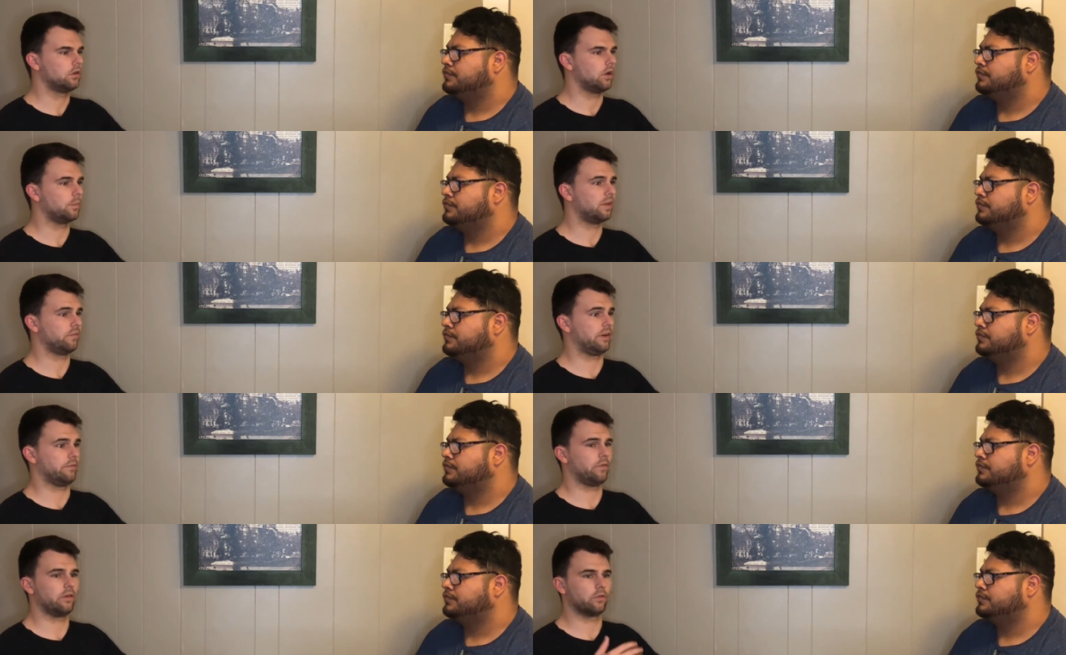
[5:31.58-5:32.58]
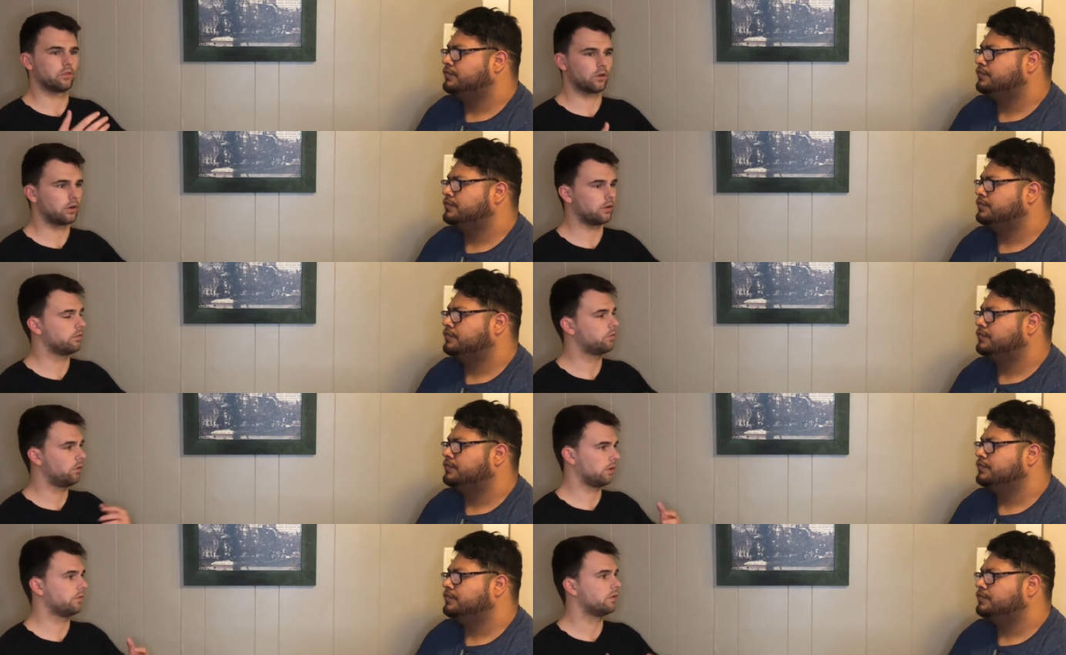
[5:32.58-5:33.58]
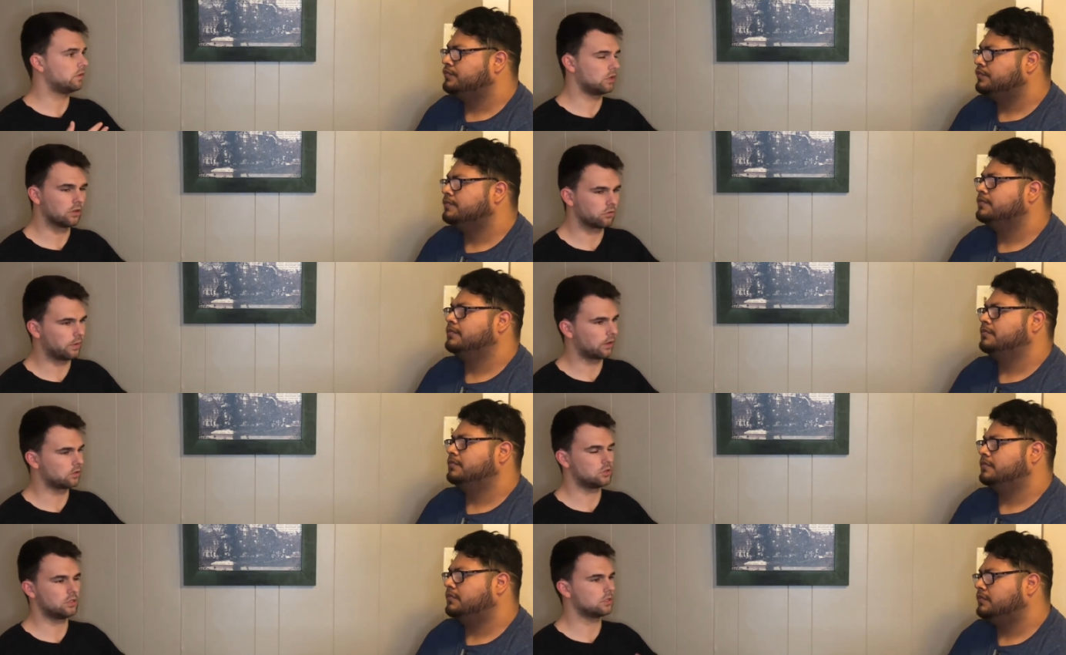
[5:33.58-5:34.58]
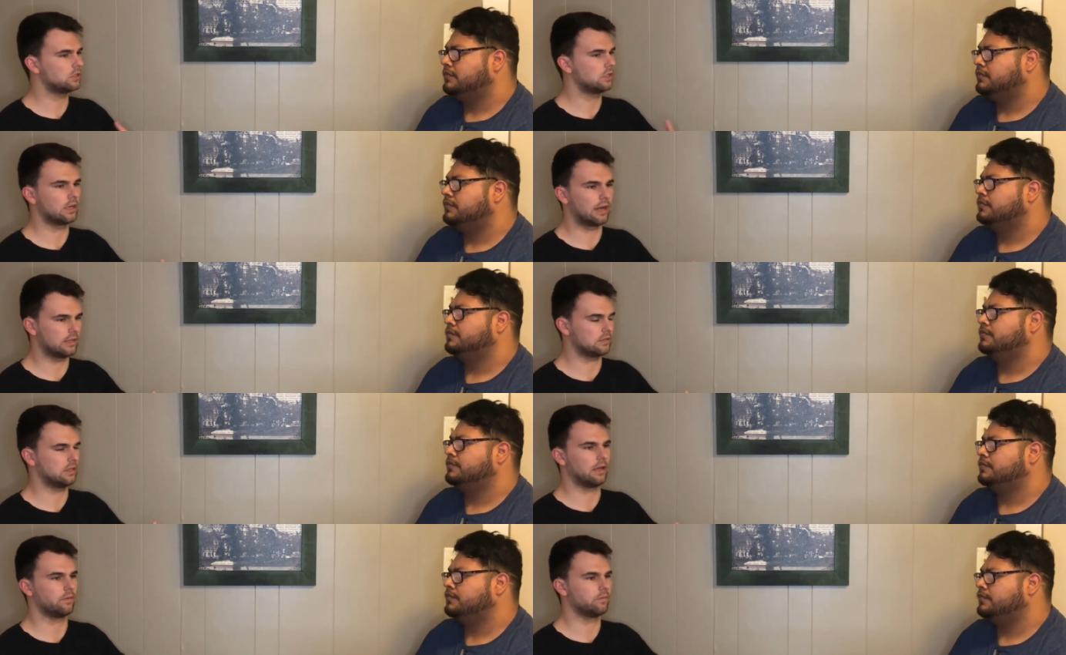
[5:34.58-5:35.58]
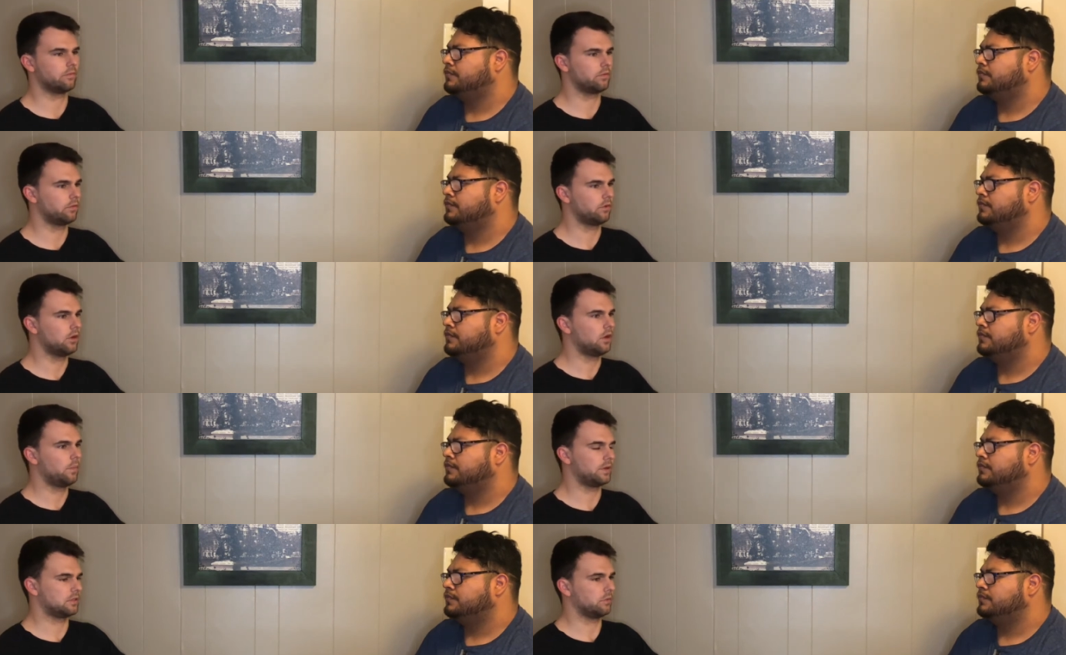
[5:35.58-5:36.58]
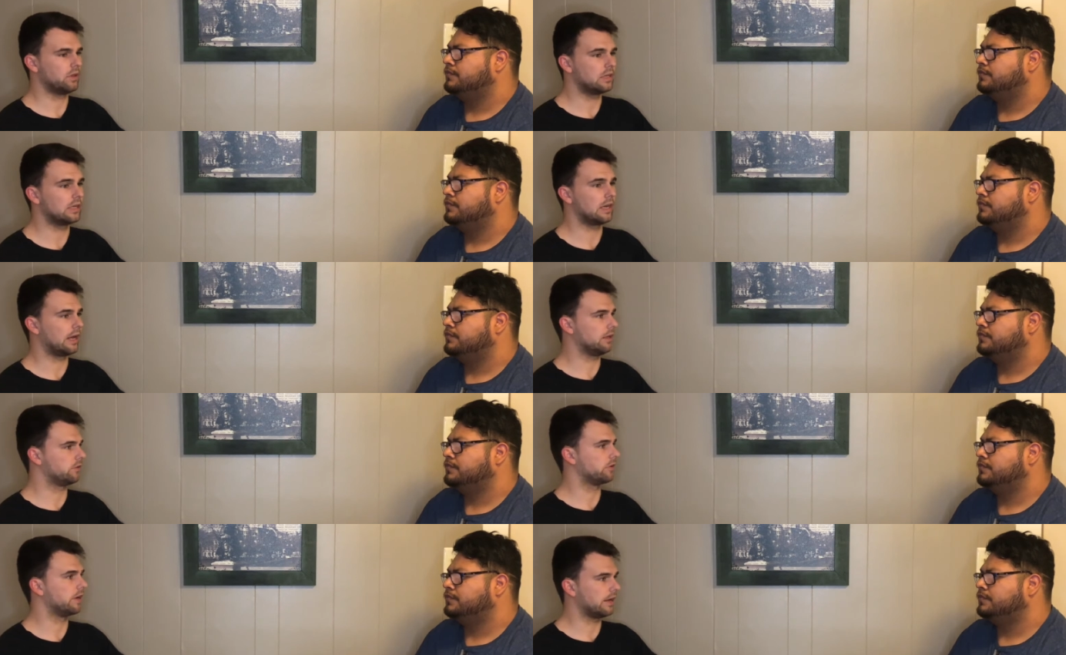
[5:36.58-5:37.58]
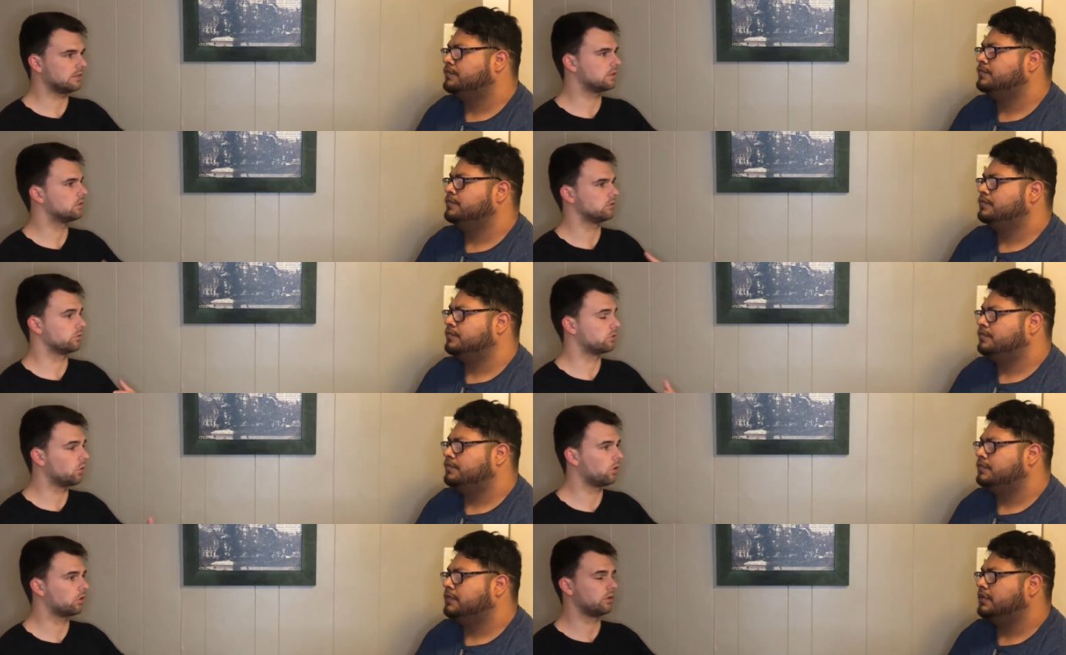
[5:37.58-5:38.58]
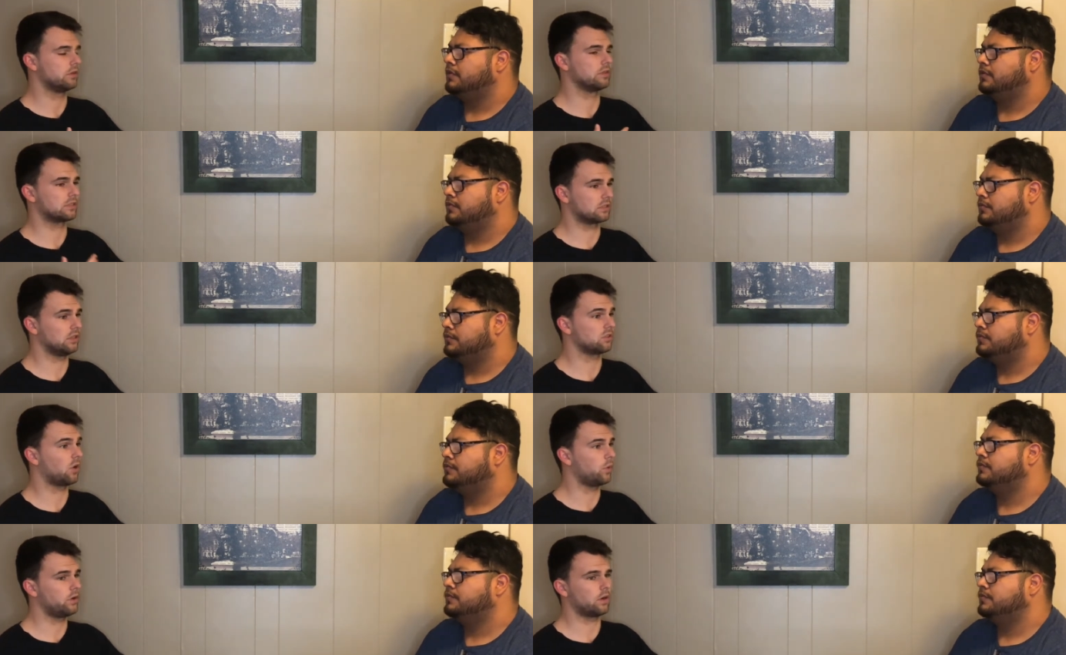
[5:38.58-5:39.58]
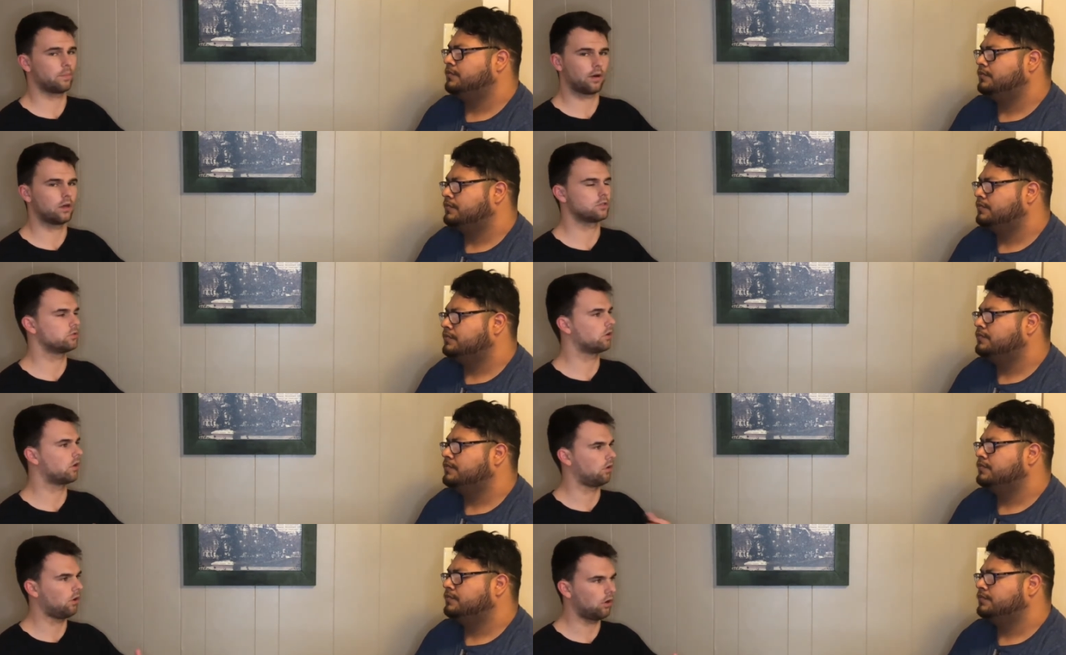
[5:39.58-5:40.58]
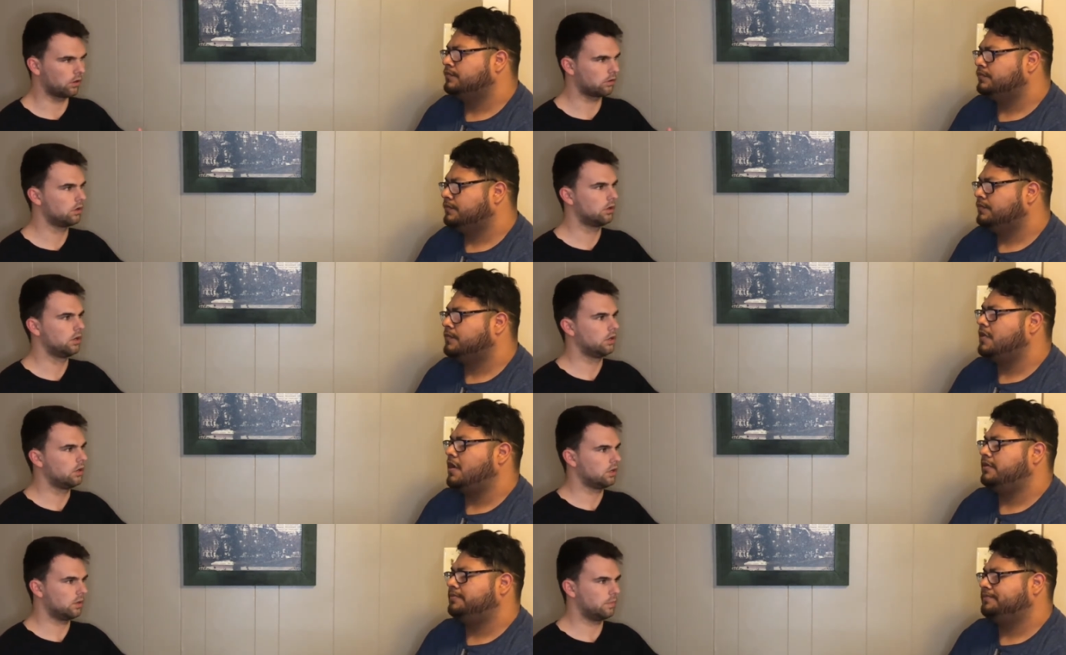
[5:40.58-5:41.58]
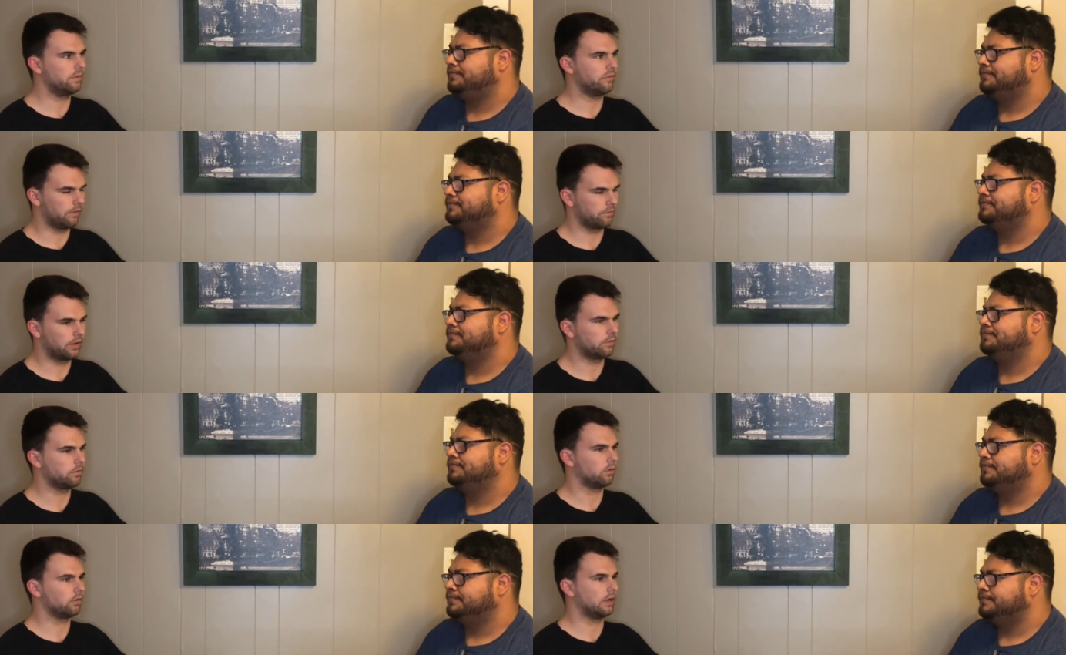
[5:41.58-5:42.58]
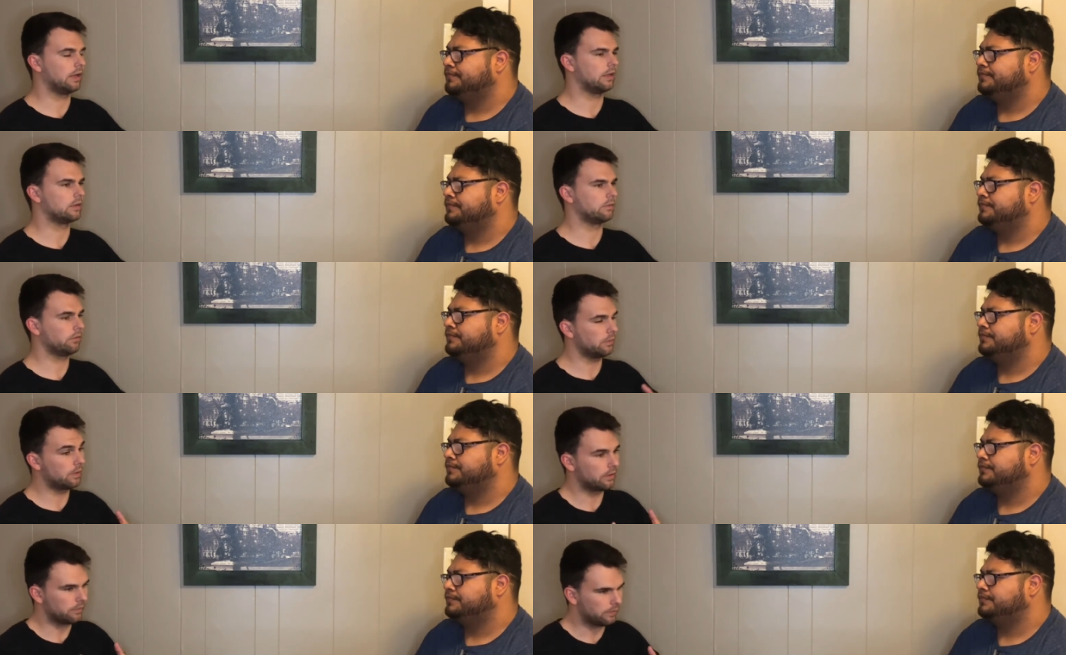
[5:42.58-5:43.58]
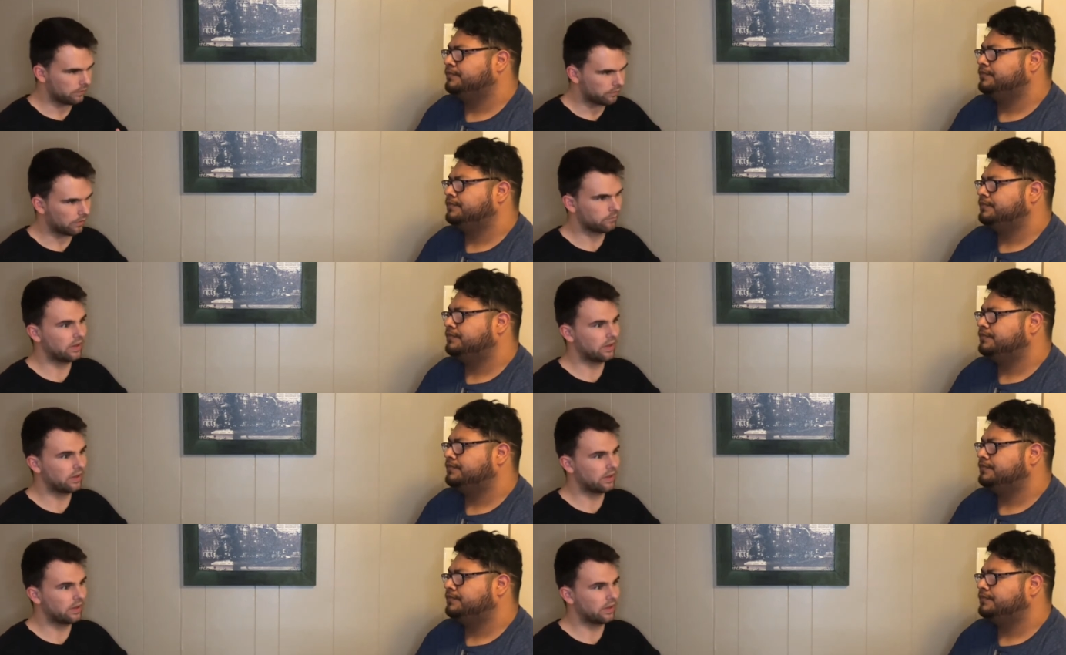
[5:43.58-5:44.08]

Speaker 1: uh, being found faithful 30, 40, 50 years from now because Jesus didn't ask that because he really needed an answer. He asked it because it was rhetorical. He was asking us, are we going to posture our heart right. to be found faithful? And really being and being found